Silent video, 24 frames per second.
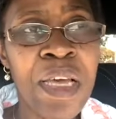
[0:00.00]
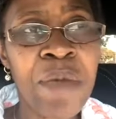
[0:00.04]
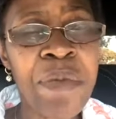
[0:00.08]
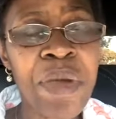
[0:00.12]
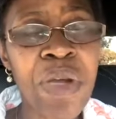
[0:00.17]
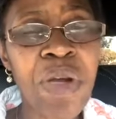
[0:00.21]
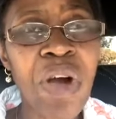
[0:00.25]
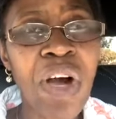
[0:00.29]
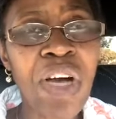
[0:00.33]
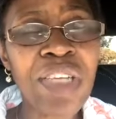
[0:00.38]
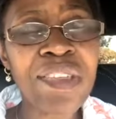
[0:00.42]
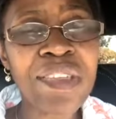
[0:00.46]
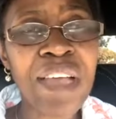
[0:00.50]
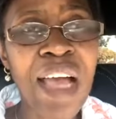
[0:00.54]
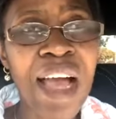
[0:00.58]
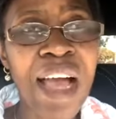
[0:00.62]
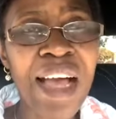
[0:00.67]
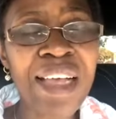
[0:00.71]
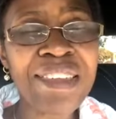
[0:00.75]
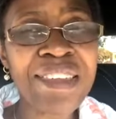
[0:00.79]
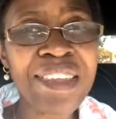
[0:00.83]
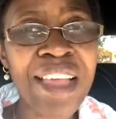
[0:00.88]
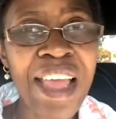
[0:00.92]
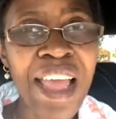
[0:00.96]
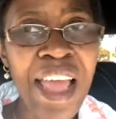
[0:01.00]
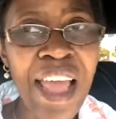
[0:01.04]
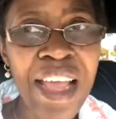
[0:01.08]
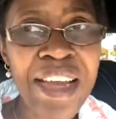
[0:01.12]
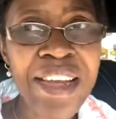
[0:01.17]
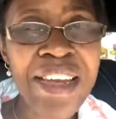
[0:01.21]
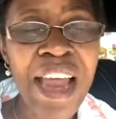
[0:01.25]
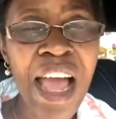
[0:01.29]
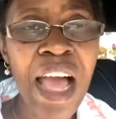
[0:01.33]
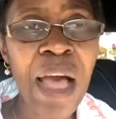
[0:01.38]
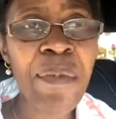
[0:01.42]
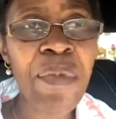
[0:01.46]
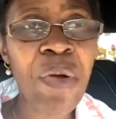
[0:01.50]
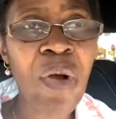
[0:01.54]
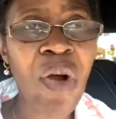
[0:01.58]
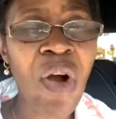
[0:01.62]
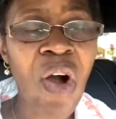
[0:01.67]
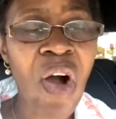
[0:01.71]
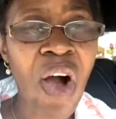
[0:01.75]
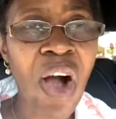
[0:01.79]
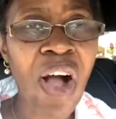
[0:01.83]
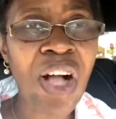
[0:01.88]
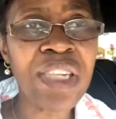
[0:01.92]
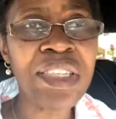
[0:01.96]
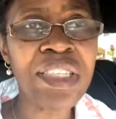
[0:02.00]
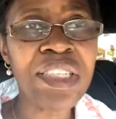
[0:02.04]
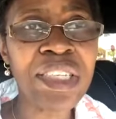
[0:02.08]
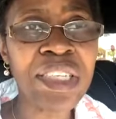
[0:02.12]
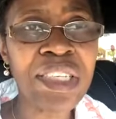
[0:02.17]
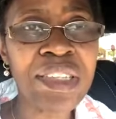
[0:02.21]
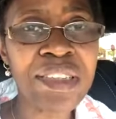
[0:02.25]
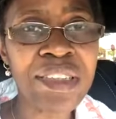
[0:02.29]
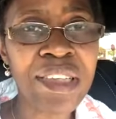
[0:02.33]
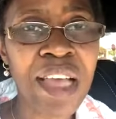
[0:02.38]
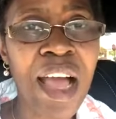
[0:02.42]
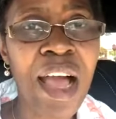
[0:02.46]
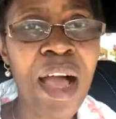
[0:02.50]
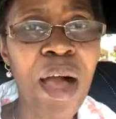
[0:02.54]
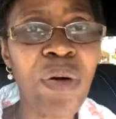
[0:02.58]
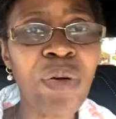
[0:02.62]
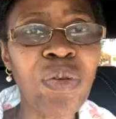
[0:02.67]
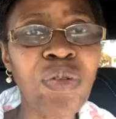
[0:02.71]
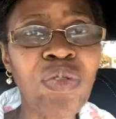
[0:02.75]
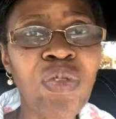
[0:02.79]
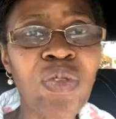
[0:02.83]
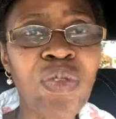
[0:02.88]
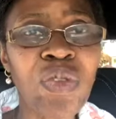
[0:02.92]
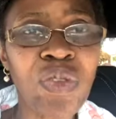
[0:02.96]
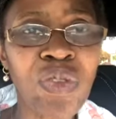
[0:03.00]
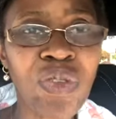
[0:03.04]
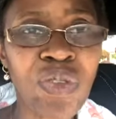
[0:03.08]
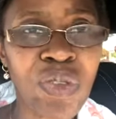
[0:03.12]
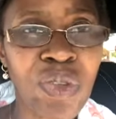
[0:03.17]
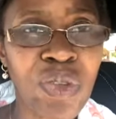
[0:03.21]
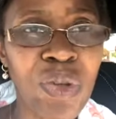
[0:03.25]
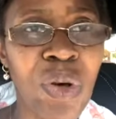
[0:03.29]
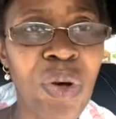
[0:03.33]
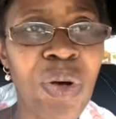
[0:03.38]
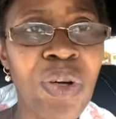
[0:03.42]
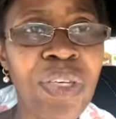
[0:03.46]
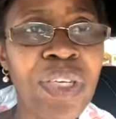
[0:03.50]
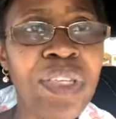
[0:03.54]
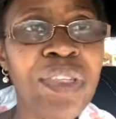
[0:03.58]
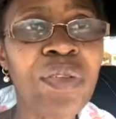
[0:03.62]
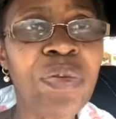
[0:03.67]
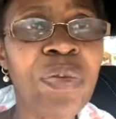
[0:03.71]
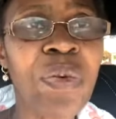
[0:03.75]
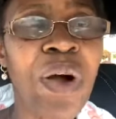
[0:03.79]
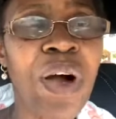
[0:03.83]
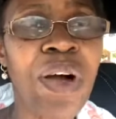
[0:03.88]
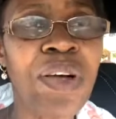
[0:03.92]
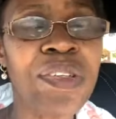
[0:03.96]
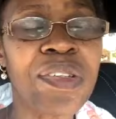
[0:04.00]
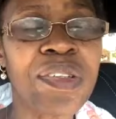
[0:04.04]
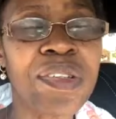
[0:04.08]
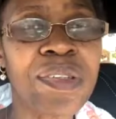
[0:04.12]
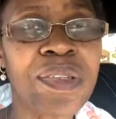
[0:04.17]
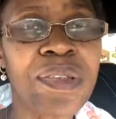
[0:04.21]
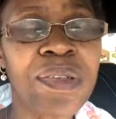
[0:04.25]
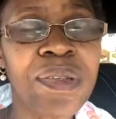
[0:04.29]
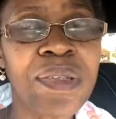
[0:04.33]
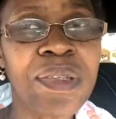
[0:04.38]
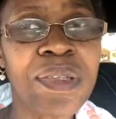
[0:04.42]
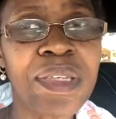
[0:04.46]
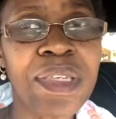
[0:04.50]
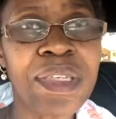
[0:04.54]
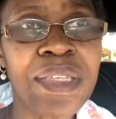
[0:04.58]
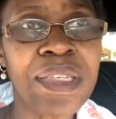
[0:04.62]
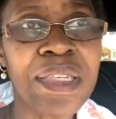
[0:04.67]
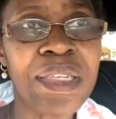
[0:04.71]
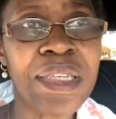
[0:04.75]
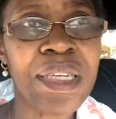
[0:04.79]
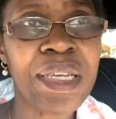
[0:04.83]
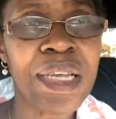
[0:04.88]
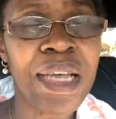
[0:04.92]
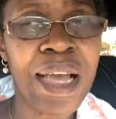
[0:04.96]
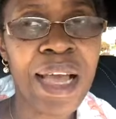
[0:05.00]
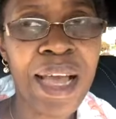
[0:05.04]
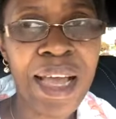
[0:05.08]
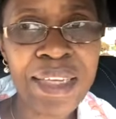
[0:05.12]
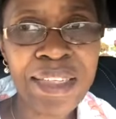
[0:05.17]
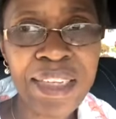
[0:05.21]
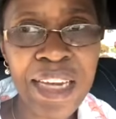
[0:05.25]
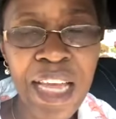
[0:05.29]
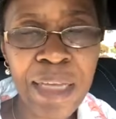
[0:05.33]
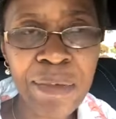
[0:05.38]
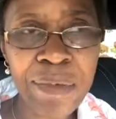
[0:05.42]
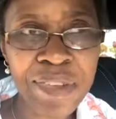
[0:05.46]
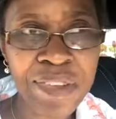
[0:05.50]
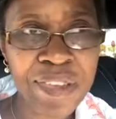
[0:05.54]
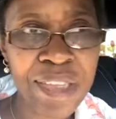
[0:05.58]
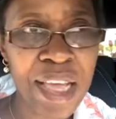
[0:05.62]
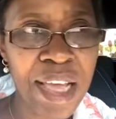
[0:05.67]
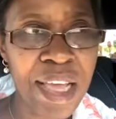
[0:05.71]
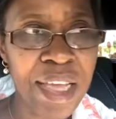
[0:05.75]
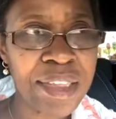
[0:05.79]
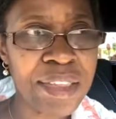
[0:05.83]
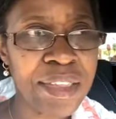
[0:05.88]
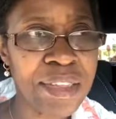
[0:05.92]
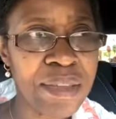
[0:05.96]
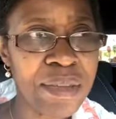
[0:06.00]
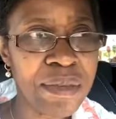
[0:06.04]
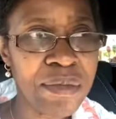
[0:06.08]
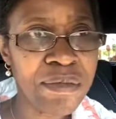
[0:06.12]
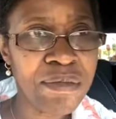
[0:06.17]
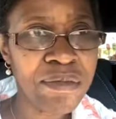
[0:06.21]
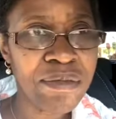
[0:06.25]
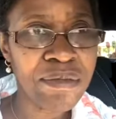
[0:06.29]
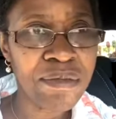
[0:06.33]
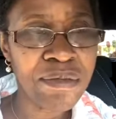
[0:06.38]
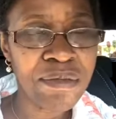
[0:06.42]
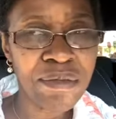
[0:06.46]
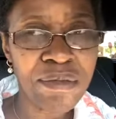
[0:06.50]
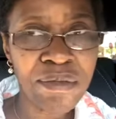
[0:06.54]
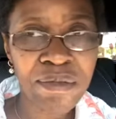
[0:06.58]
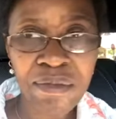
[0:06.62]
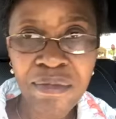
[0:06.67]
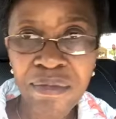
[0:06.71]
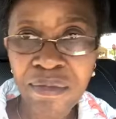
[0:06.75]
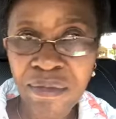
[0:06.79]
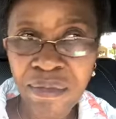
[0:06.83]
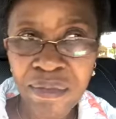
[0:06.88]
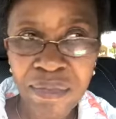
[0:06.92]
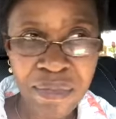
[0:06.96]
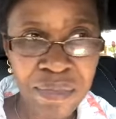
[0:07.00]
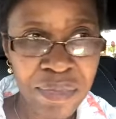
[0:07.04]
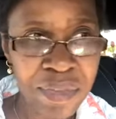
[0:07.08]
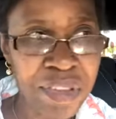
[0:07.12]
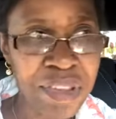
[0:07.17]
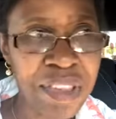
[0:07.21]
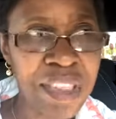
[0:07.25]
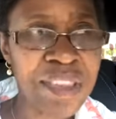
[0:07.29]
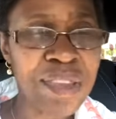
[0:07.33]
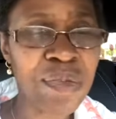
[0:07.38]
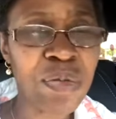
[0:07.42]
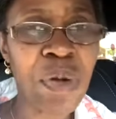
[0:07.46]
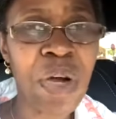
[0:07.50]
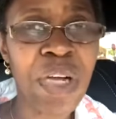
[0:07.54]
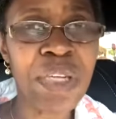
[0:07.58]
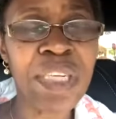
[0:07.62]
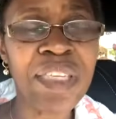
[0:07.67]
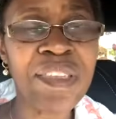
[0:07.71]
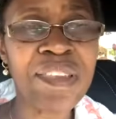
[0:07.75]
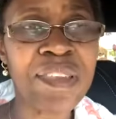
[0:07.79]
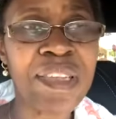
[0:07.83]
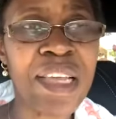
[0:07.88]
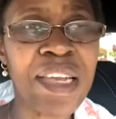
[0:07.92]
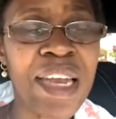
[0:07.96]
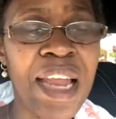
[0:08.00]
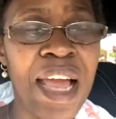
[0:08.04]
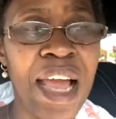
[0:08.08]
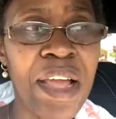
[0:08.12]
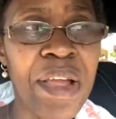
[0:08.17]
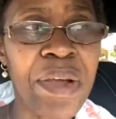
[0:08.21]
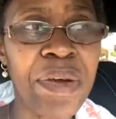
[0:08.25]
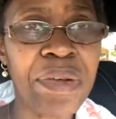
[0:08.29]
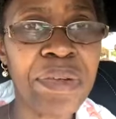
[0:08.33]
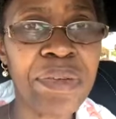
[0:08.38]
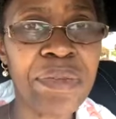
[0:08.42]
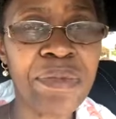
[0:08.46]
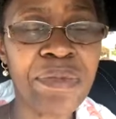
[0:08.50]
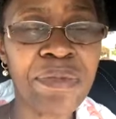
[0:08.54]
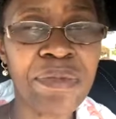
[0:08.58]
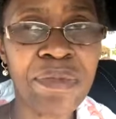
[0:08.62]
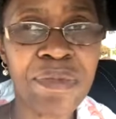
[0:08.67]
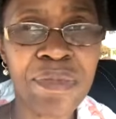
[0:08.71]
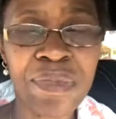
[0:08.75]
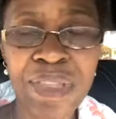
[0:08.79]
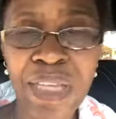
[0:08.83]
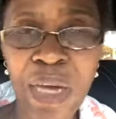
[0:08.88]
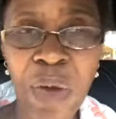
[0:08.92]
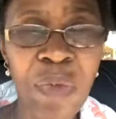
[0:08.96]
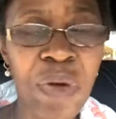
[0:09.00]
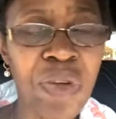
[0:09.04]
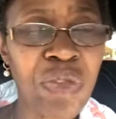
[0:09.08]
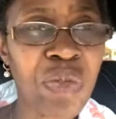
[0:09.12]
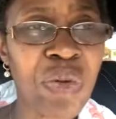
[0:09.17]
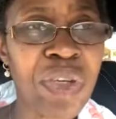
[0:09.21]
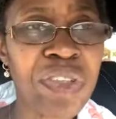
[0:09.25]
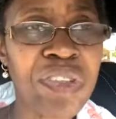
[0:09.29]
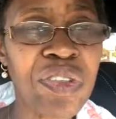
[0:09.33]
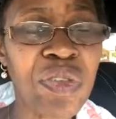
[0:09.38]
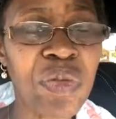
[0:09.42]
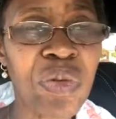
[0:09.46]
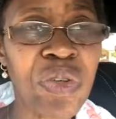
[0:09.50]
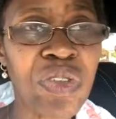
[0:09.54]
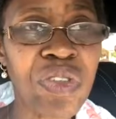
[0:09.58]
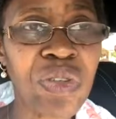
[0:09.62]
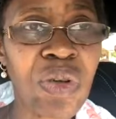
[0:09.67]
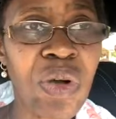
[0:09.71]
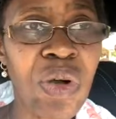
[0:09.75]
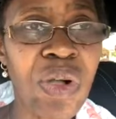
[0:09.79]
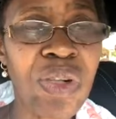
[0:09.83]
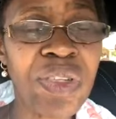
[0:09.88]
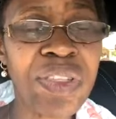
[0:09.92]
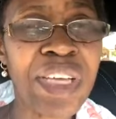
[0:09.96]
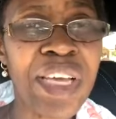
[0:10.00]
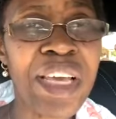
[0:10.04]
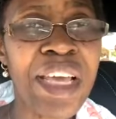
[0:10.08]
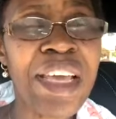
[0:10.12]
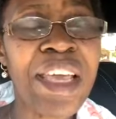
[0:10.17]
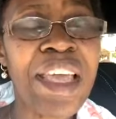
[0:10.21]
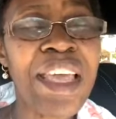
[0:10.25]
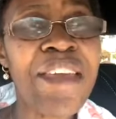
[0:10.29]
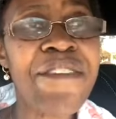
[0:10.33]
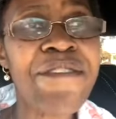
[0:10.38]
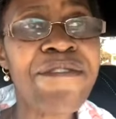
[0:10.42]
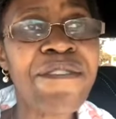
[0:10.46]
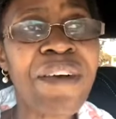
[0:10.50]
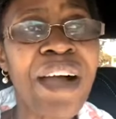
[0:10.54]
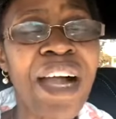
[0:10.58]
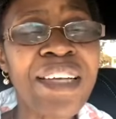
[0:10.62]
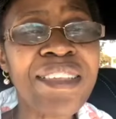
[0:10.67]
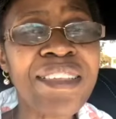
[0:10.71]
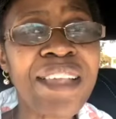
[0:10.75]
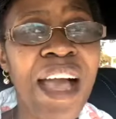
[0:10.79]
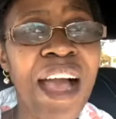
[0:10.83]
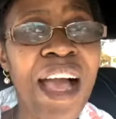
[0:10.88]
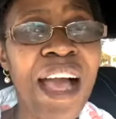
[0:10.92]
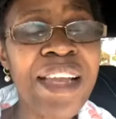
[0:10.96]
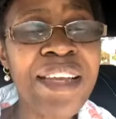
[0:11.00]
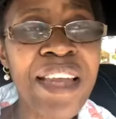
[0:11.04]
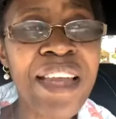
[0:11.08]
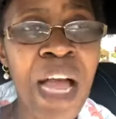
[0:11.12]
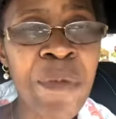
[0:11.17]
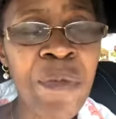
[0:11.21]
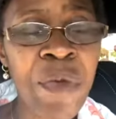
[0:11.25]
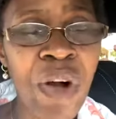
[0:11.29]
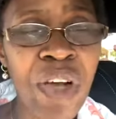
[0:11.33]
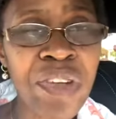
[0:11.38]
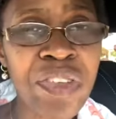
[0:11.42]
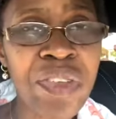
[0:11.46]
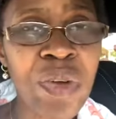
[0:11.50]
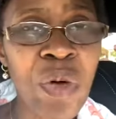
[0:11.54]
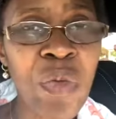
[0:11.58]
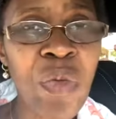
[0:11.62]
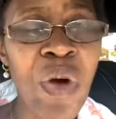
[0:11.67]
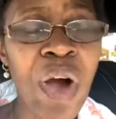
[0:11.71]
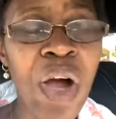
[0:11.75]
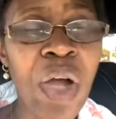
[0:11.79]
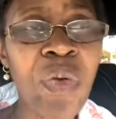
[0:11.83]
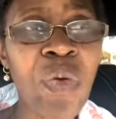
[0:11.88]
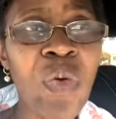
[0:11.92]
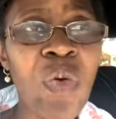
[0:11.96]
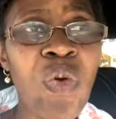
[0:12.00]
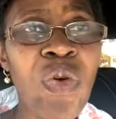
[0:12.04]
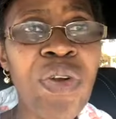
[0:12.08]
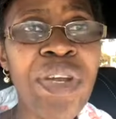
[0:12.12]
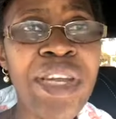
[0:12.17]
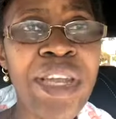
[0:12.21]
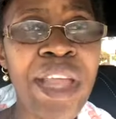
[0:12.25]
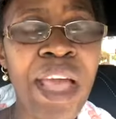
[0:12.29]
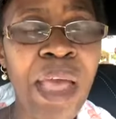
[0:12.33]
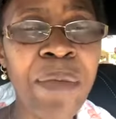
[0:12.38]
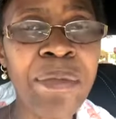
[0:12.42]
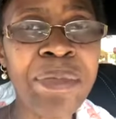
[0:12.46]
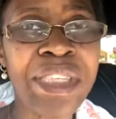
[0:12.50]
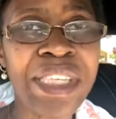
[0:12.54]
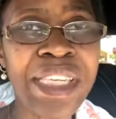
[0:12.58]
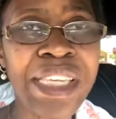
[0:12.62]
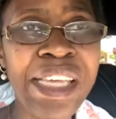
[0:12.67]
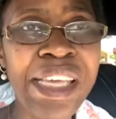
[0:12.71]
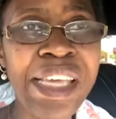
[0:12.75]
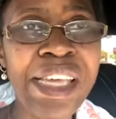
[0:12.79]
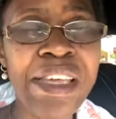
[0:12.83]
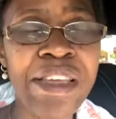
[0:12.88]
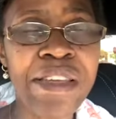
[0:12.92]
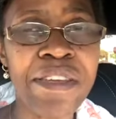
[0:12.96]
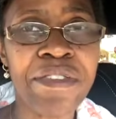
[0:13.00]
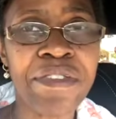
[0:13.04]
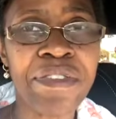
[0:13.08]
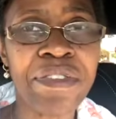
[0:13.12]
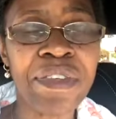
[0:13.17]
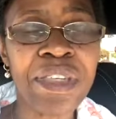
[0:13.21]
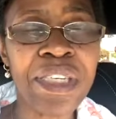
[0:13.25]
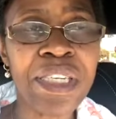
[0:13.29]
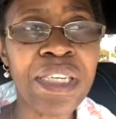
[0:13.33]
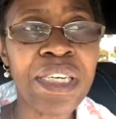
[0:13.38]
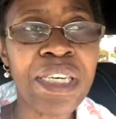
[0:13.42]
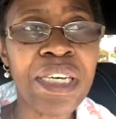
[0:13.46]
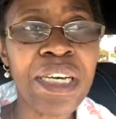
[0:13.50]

Because as Adam called it out, so it was. Adam said, this one is the lion. That was what it was called. In fact, Adam was the one who named Eve.